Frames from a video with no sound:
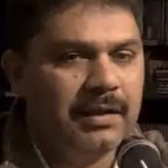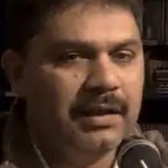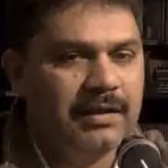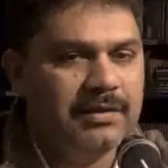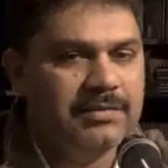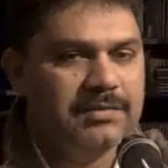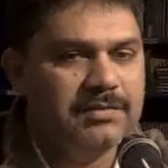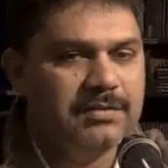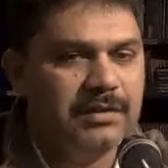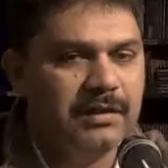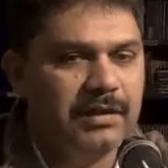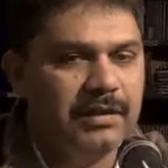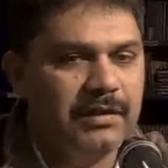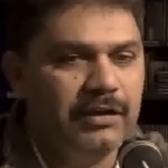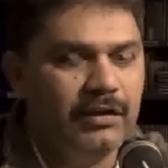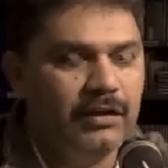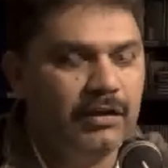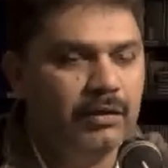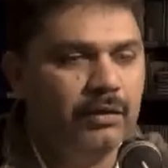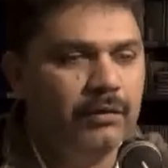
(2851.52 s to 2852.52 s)
has,
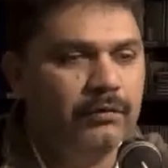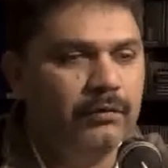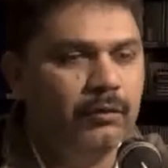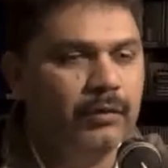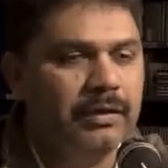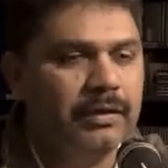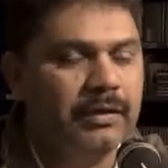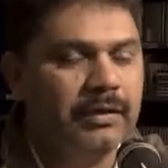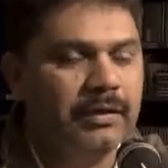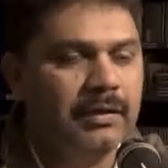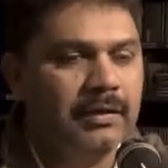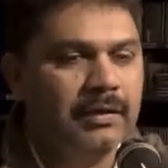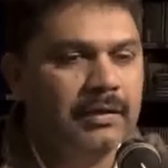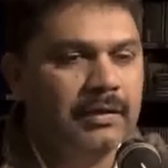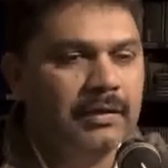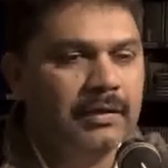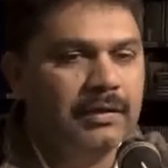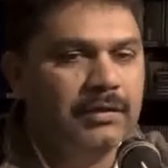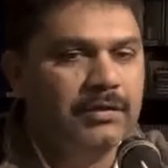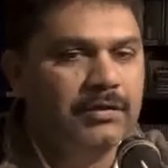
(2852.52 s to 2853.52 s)
you know, if we
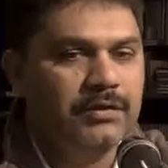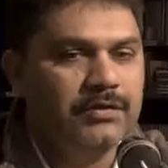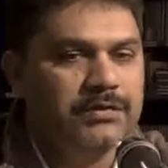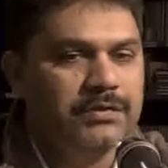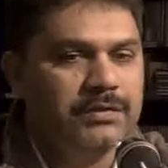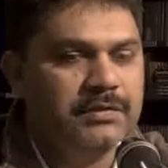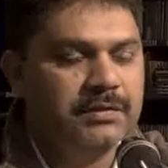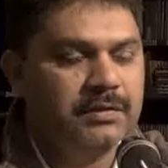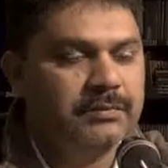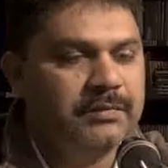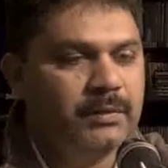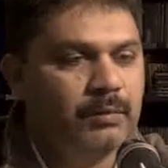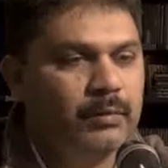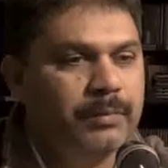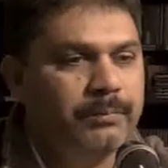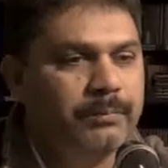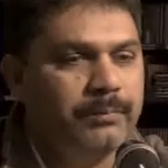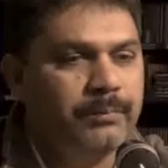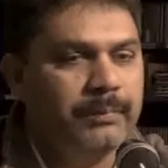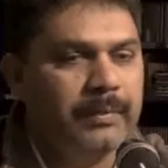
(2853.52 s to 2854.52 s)
use the term, that
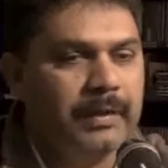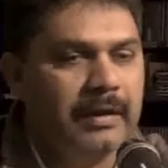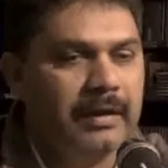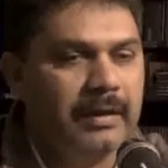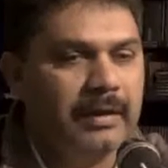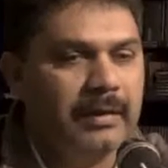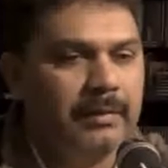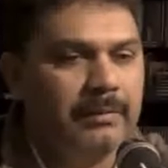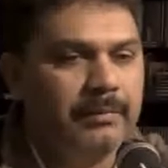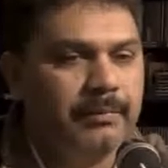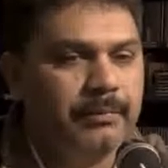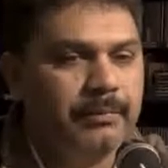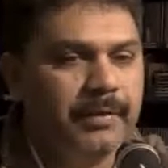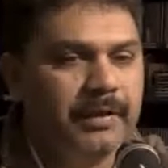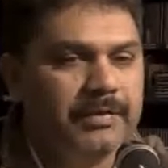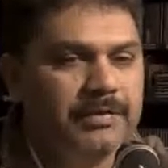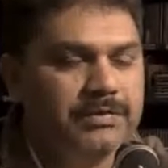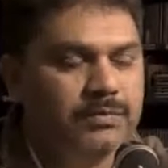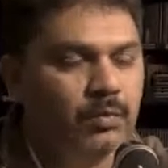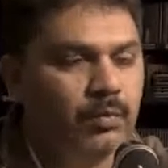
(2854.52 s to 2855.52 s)
we
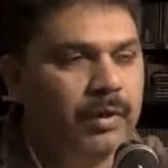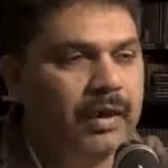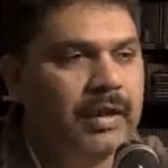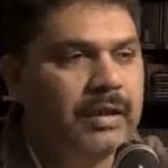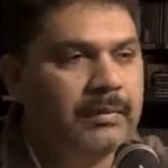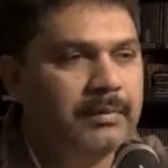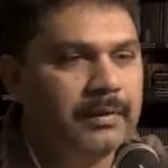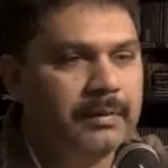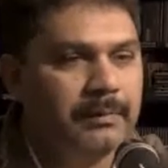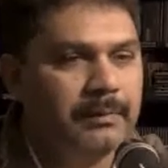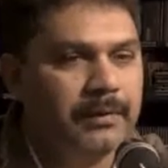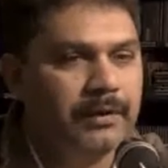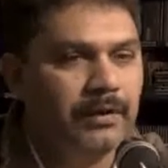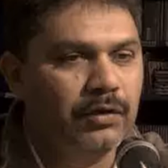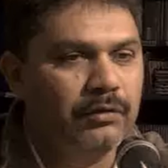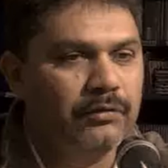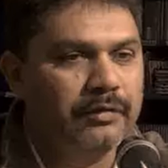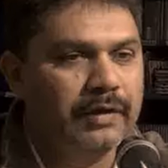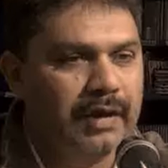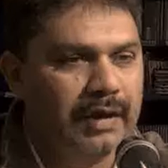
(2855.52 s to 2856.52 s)
punch way
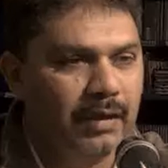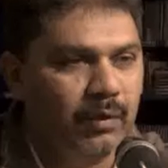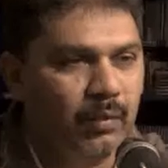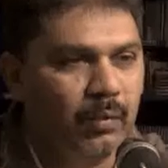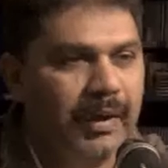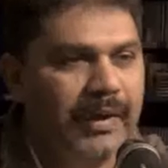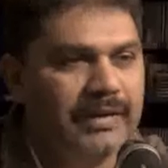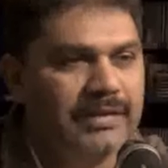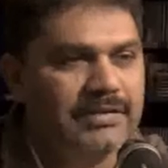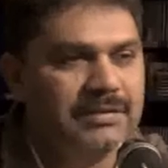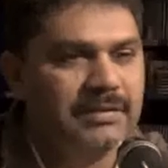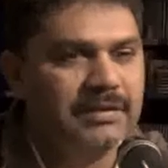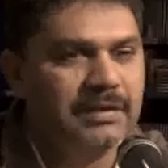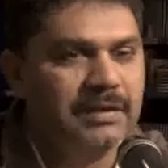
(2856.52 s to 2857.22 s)
beyond our weight